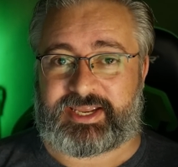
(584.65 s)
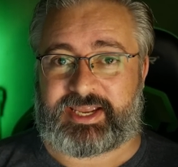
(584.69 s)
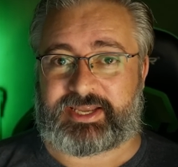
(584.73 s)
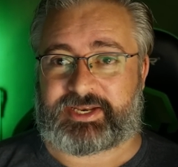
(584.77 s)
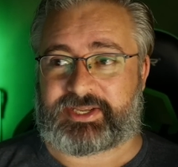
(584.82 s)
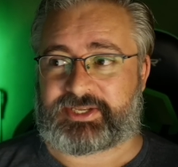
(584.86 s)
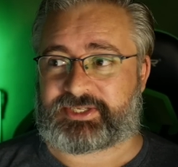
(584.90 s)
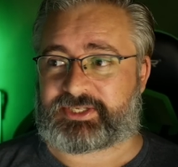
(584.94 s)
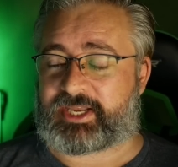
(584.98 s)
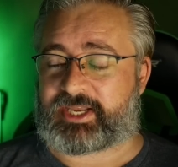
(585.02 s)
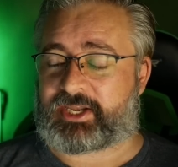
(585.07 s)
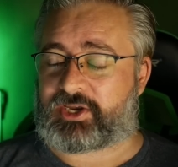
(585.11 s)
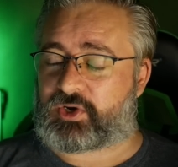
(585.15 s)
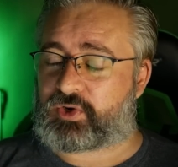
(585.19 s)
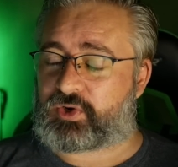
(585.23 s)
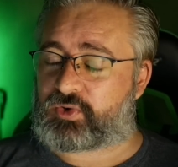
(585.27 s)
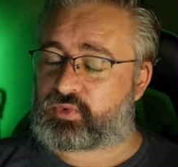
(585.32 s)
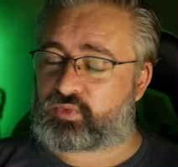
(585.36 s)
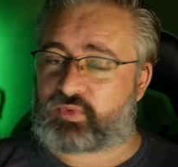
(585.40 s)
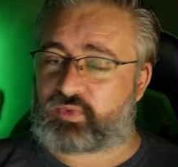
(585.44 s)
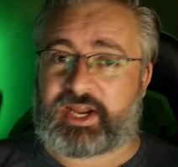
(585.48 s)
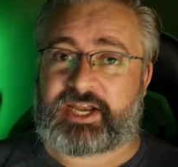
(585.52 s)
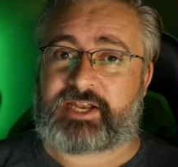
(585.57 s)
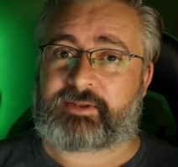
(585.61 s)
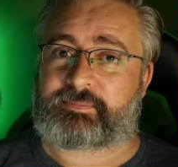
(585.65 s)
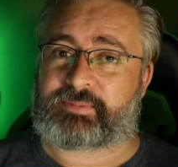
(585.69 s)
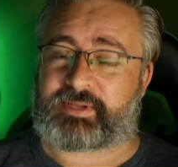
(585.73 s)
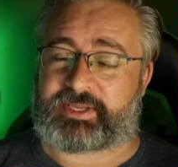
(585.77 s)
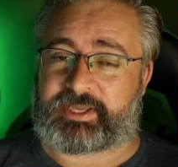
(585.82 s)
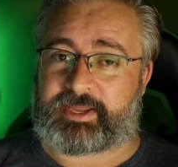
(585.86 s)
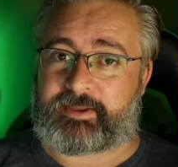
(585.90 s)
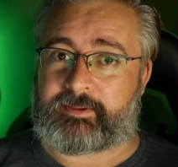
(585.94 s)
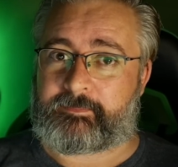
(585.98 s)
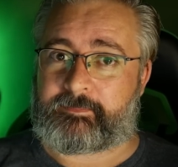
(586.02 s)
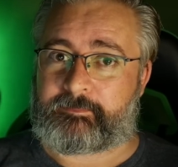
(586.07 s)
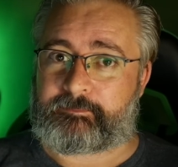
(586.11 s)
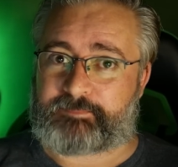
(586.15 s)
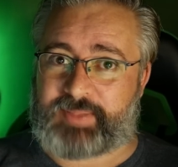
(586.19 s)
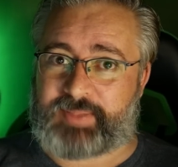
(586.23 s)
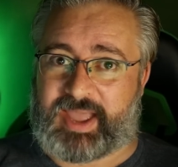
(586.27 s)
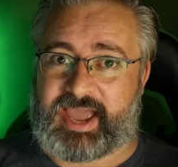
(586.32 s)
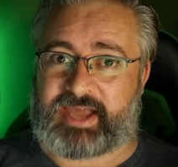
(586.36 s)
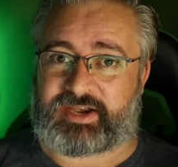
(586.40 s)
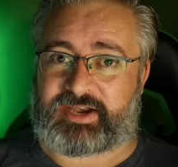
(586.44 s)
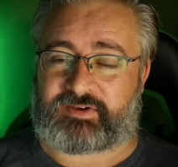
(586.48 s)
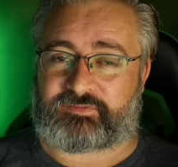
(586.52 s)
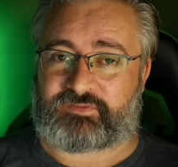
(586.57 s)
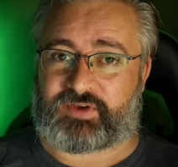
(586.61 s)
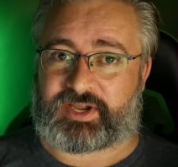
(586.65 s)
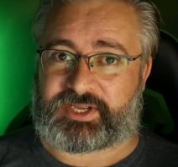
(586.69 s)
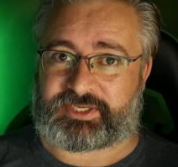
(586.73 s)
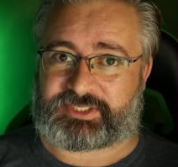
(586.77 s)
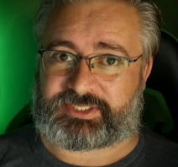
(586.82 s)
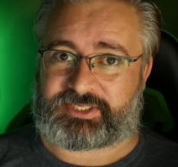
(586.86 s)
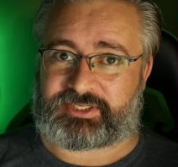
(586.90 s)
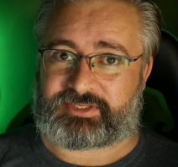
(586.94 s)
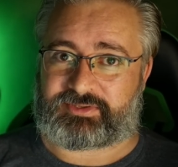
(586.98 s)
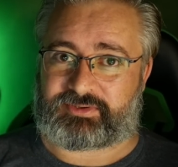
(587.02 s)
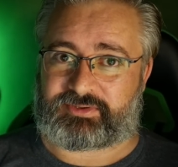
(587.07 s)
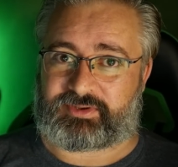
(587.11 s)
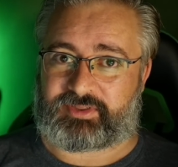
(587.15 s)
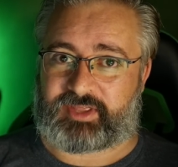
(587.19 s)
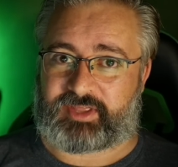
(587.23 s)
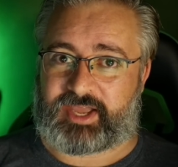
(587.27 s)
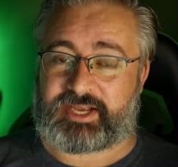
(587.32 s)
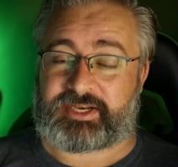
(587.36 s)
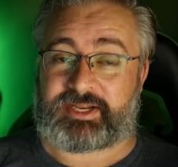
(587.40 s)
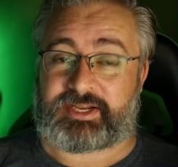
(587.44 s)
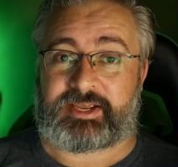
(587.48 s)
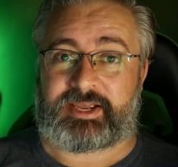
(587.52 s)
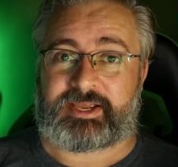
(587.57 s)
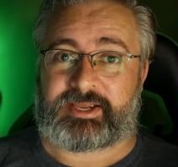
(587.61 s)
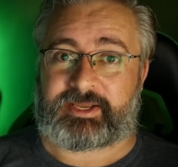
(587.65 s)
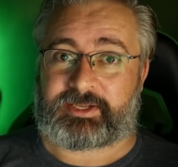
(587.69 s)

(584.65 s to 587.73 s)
It is incredibly bad advice to do that.